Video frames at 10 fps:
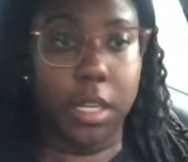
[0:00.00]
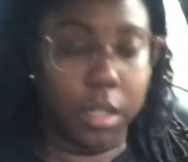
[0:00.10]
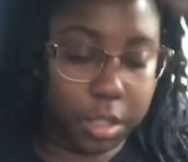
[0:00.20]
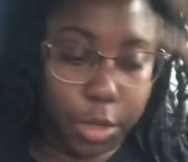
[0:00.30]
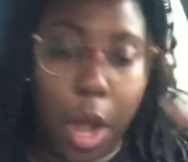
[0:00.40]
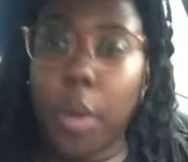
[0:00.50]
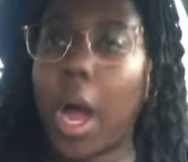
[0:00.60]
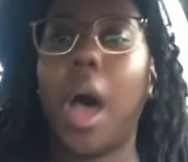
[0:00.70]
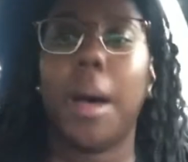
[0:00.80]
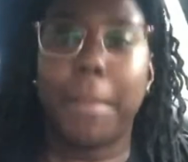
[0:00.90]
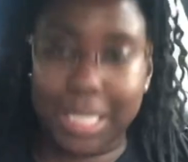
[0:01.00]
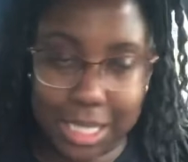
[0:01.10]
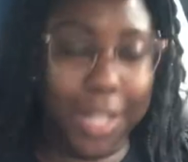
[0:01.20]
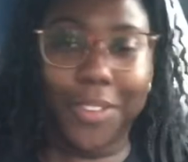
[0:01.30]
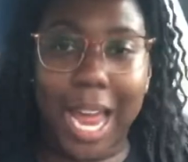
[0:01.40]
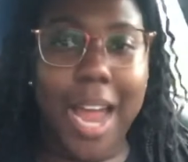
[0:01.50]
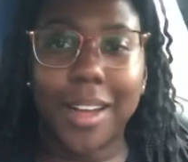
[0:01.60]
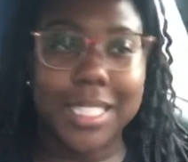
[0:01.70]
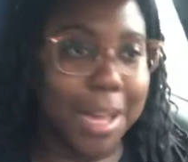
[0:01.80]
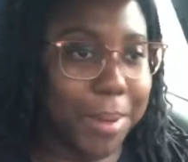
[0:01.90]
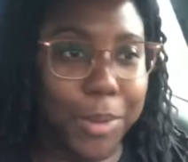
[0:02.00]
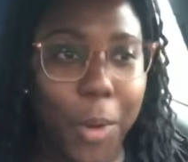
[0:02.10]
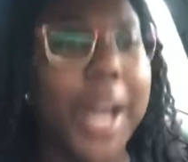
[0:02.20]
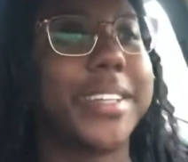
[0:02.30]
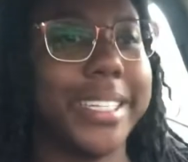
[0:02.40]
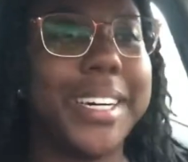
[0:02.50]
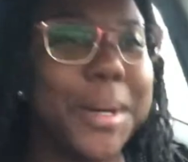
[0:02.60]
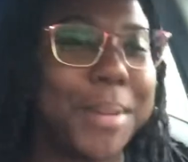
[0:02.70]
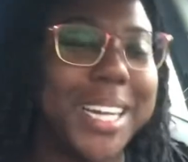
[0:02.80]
you know, calm myself down because I be worked up.